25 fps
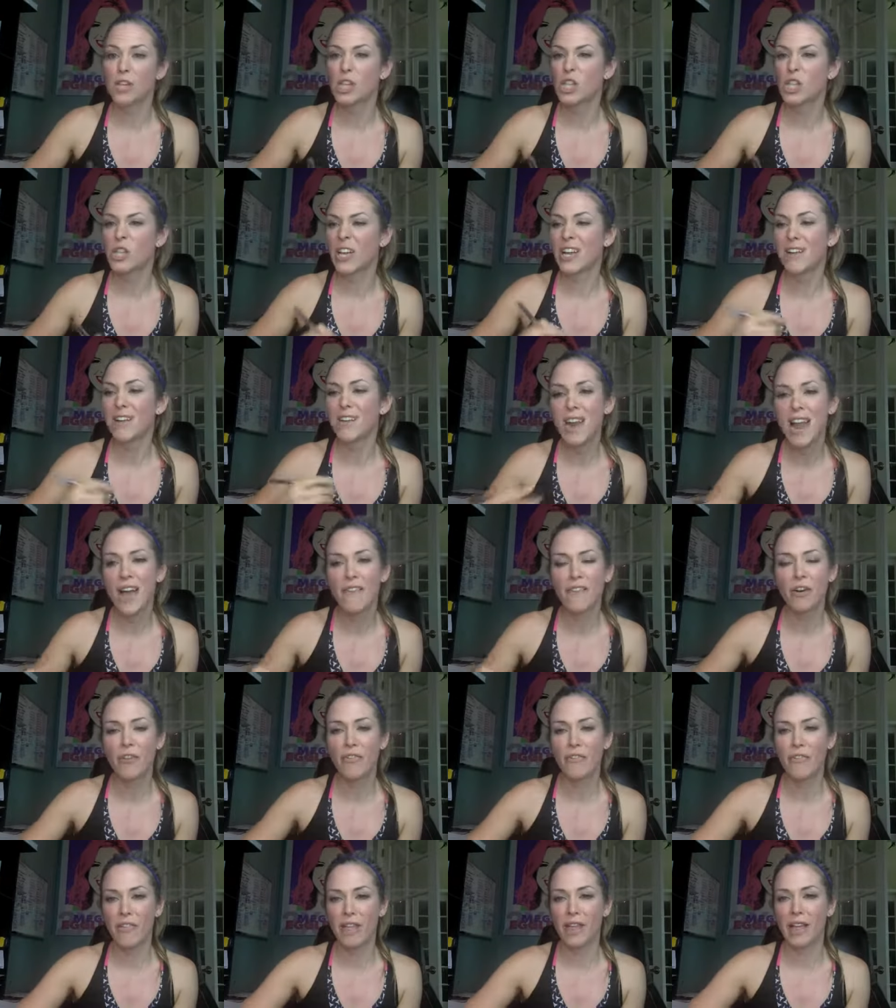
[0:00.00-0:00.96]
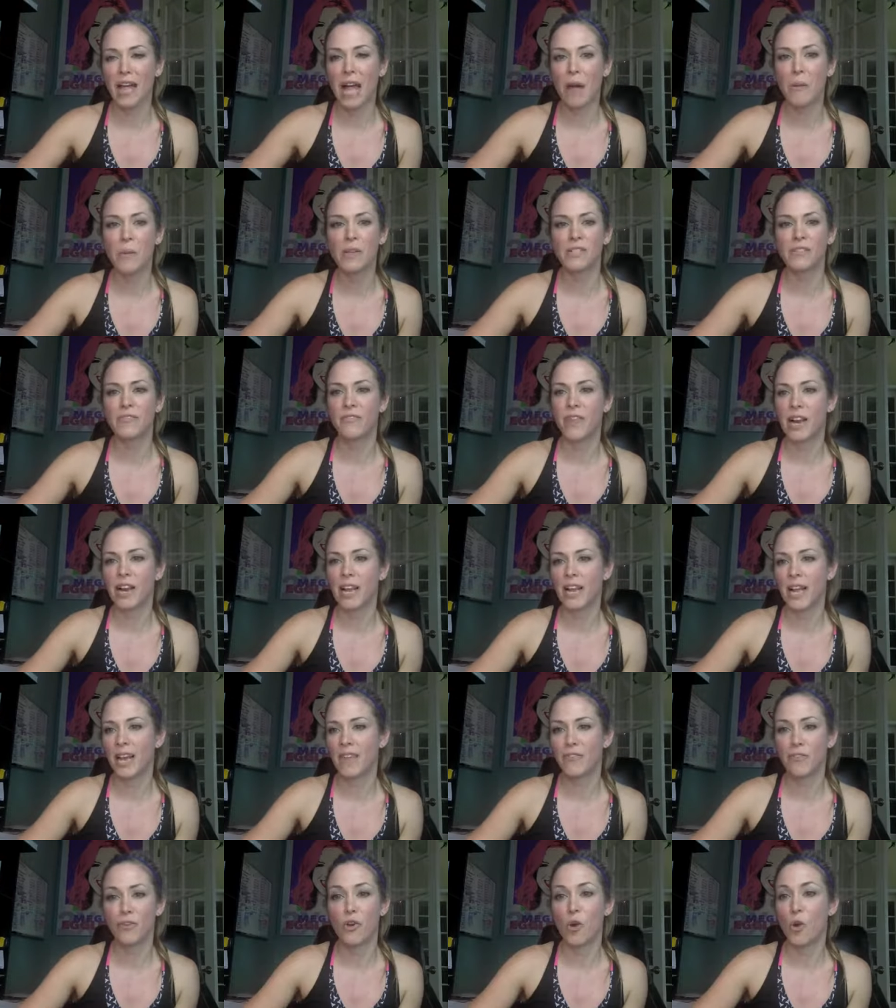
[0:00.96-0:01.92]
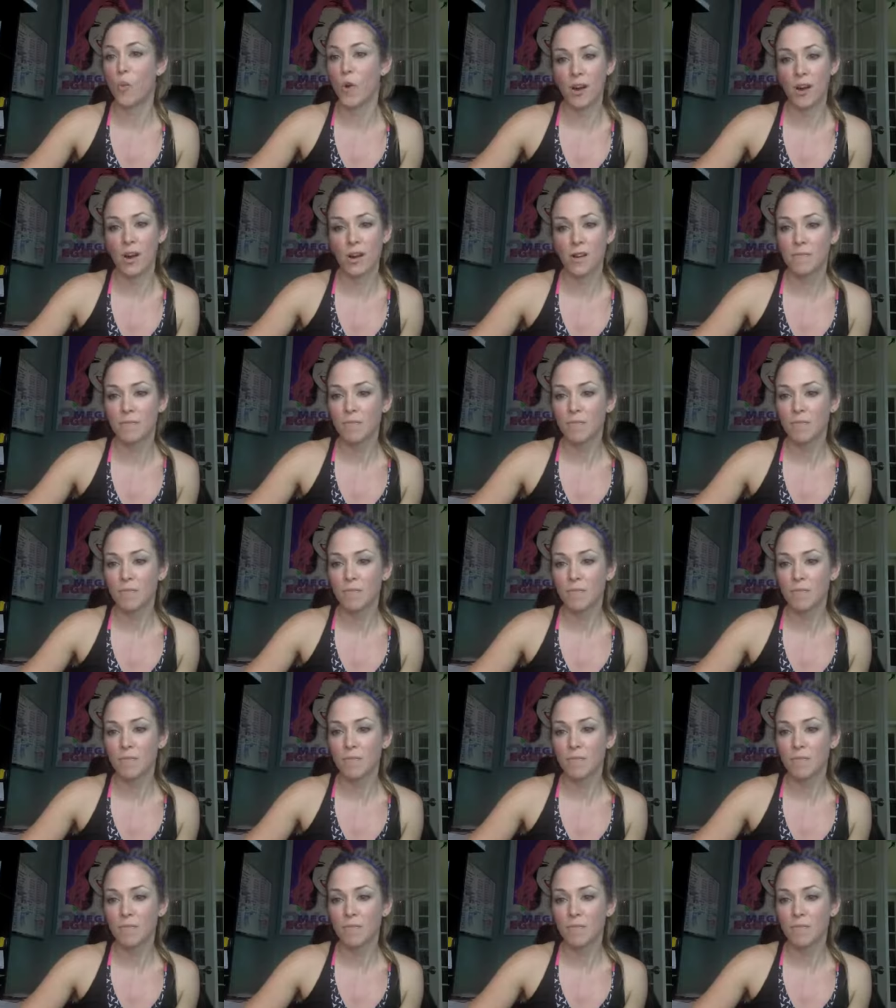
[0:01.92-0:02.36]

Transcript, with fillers: So I never felt like I was inviting out of nowhere.